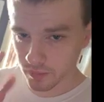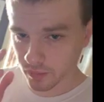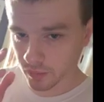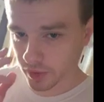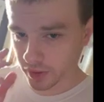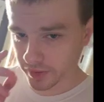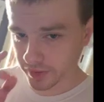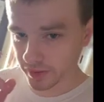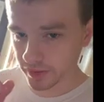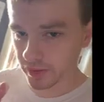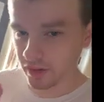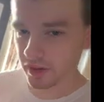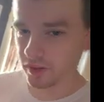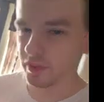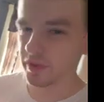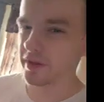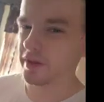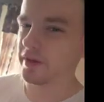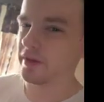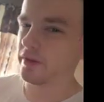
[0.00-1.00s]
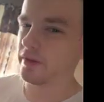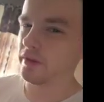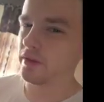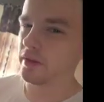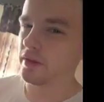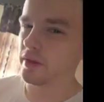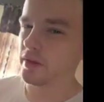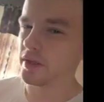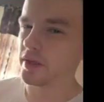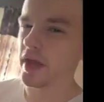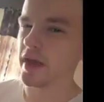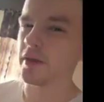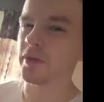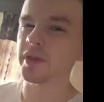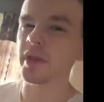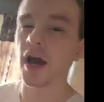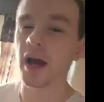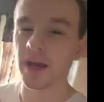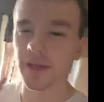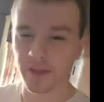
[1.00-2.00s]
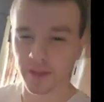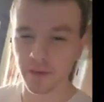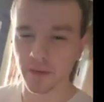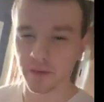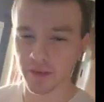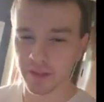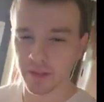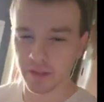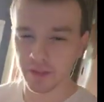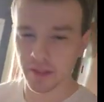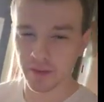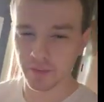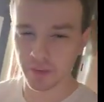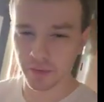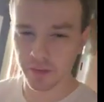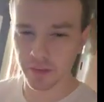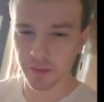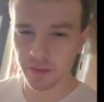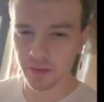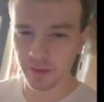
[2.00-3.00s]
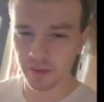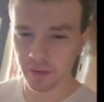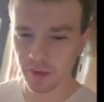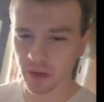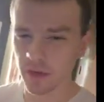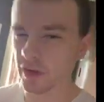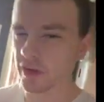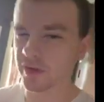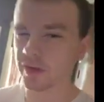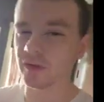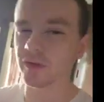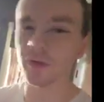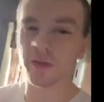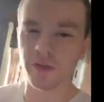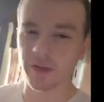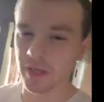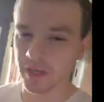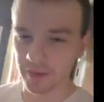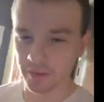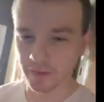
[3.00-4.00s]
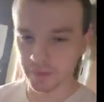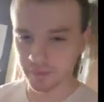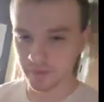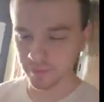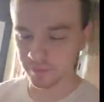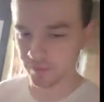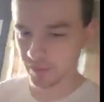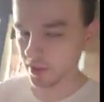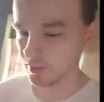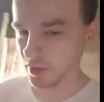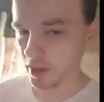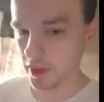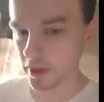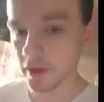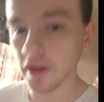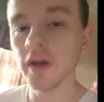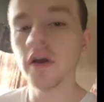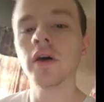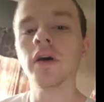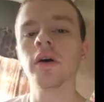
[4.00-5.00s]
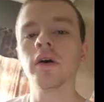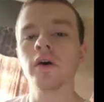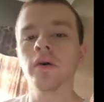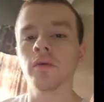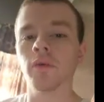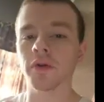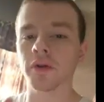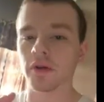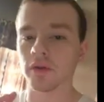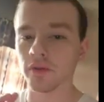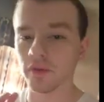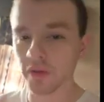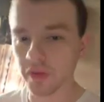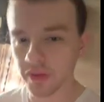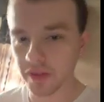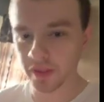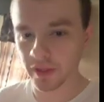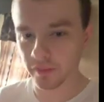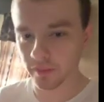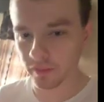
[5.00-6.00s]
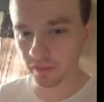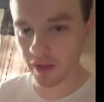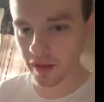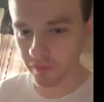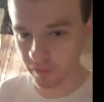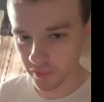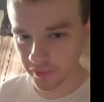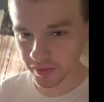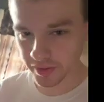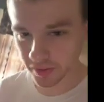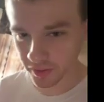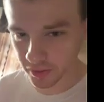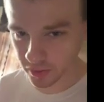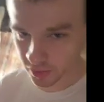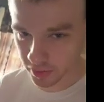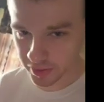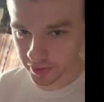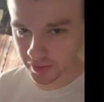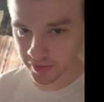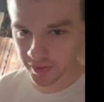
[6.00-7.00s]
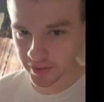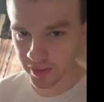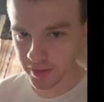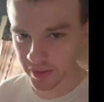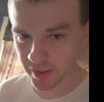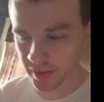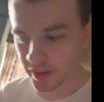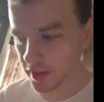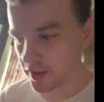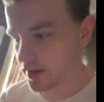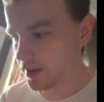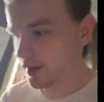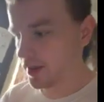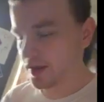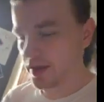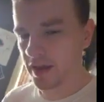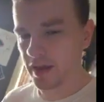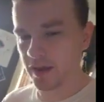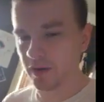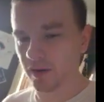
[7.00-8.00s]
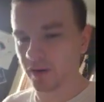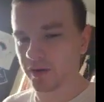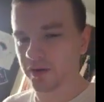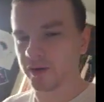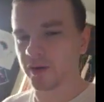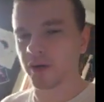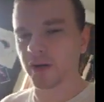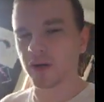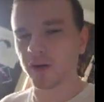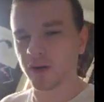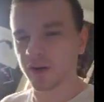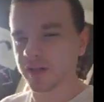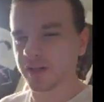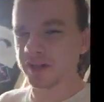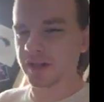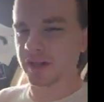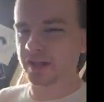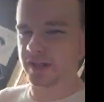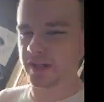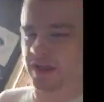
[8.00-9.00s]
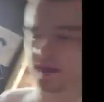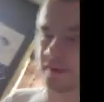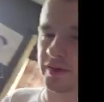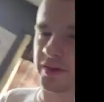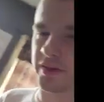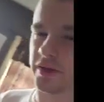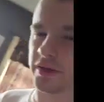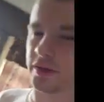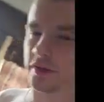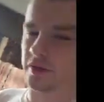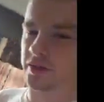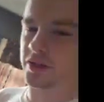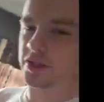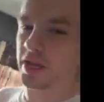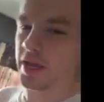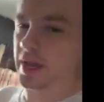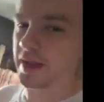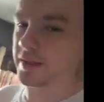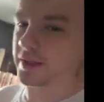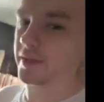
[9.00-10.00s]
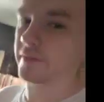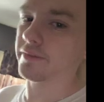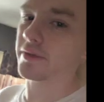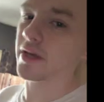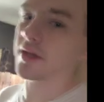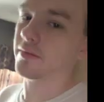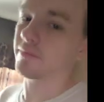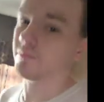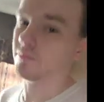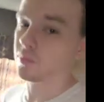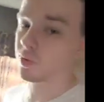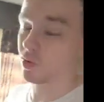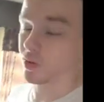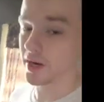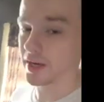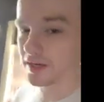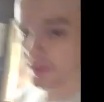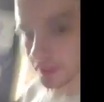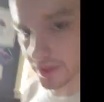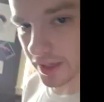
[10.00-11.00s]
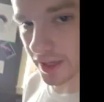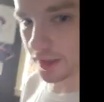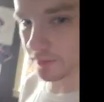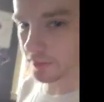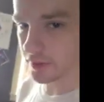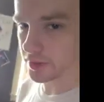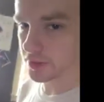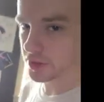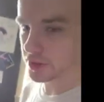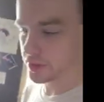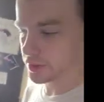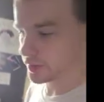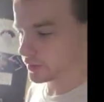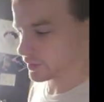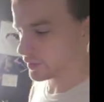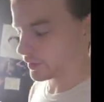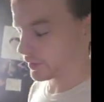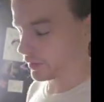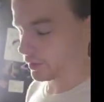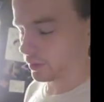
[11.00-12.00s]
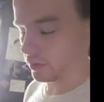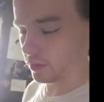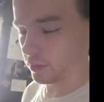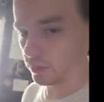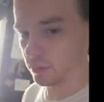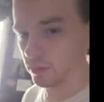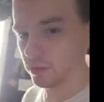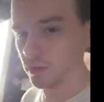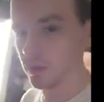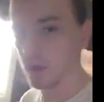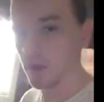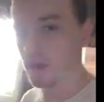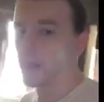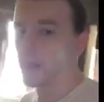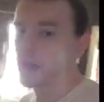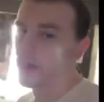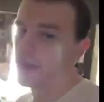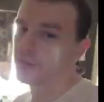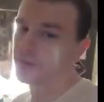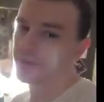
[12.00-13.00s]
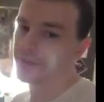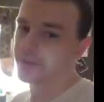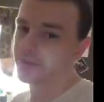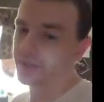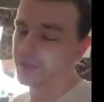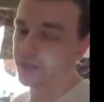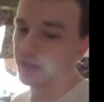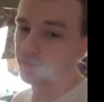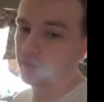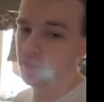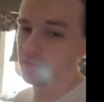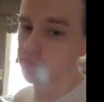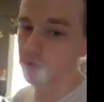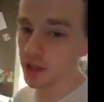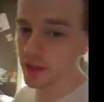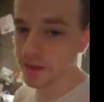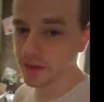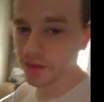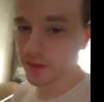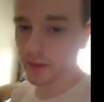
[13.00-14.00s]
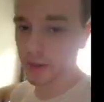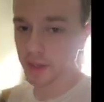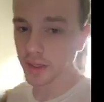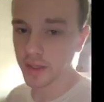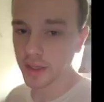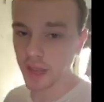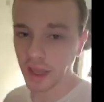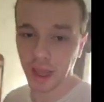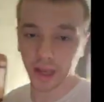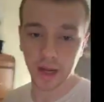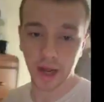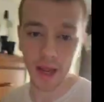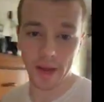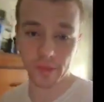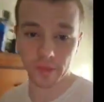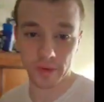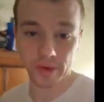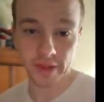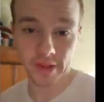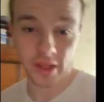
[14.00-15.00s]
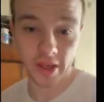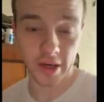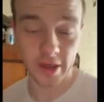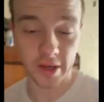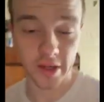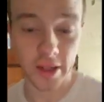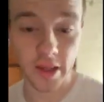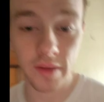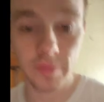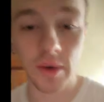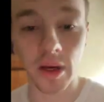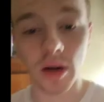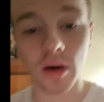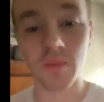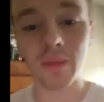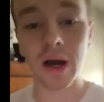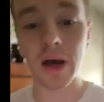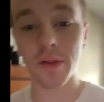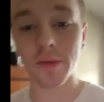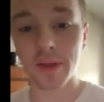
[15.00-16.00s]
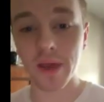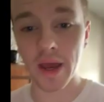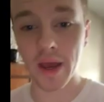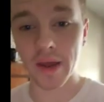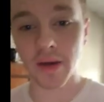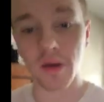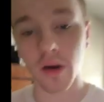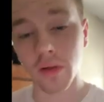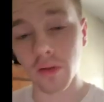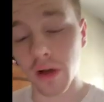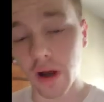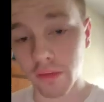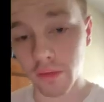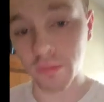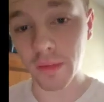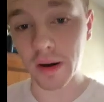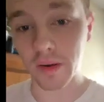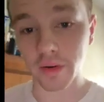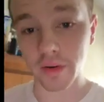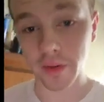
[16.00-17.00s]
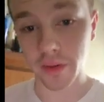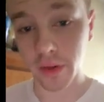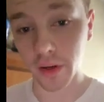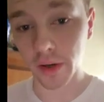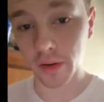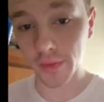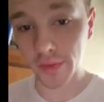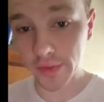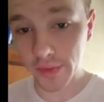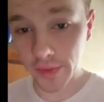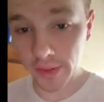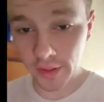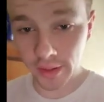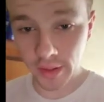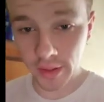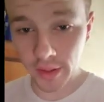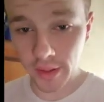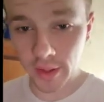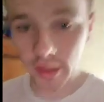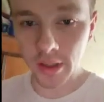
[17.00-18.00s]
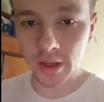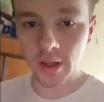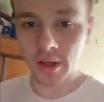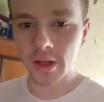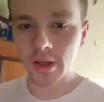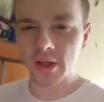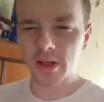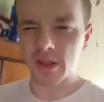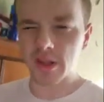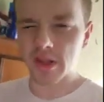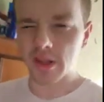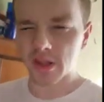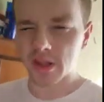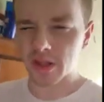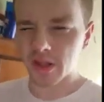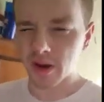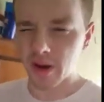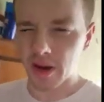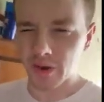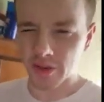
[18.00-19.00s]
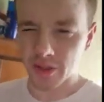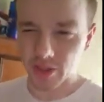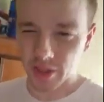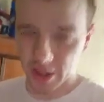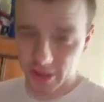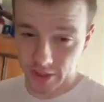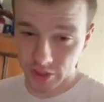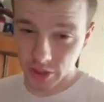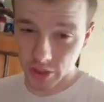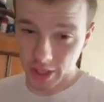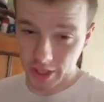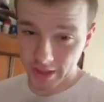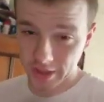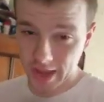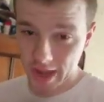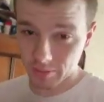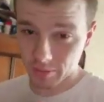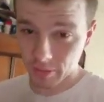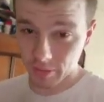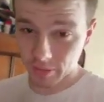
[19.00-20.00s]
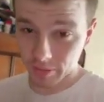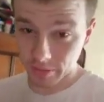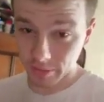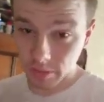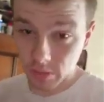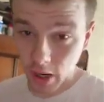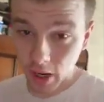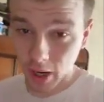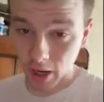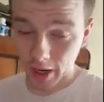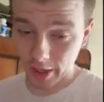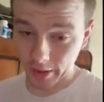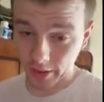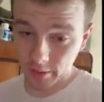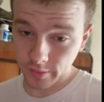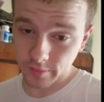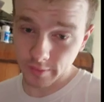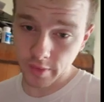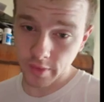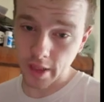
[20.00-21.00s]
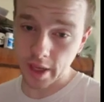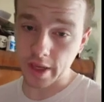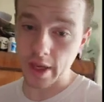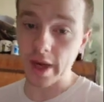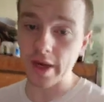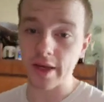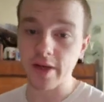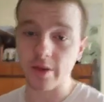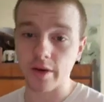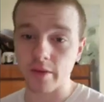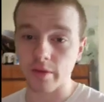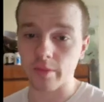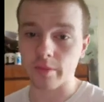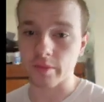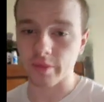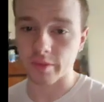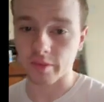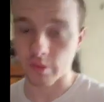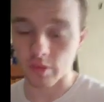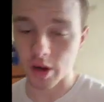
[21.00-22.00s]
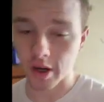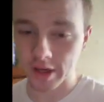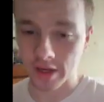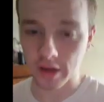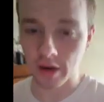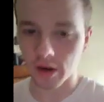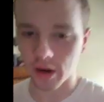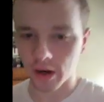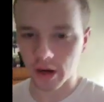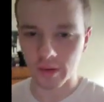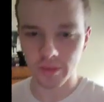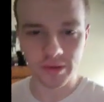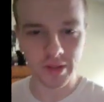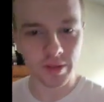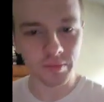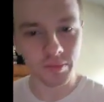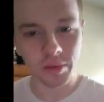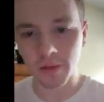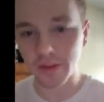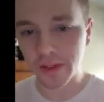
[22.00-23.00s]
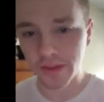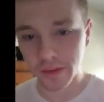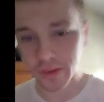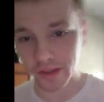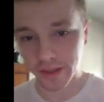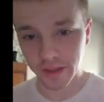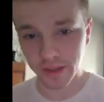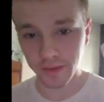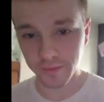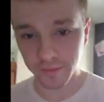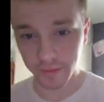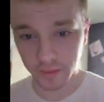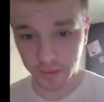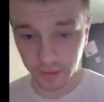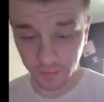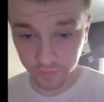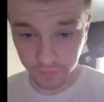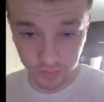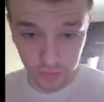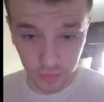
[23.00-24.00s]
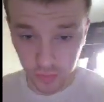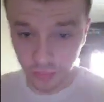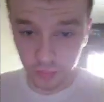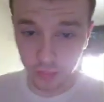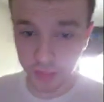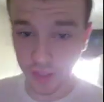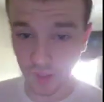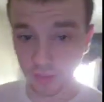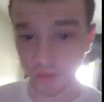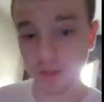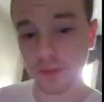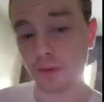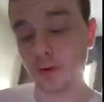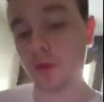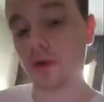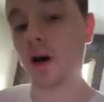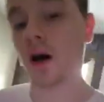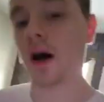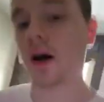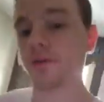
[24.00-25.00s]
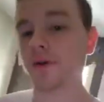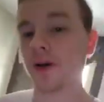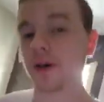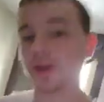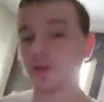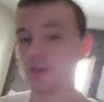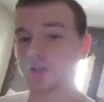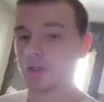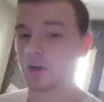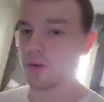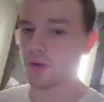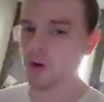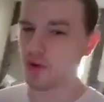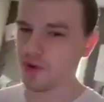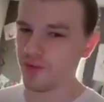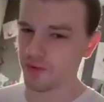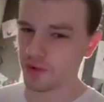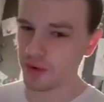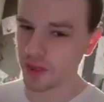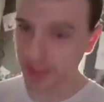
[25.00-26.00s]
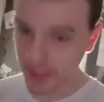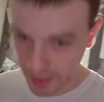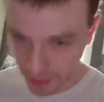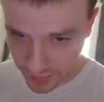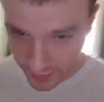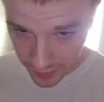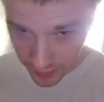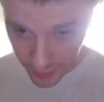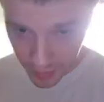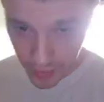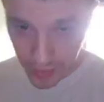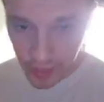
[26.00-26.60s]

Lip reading: what is it called? It was isoleucine levels. No, it's leucine, my bad. When your leucine levels increase, it also increases an MSUDer's chance of getting brain damage. So I recently got my blood took, and I was sent an email about that along with my results. So I was trying to chalk down what was wrong, and I didn't know what was wrong at all. I was completely confused. I was thrown off. I usually don't overeat.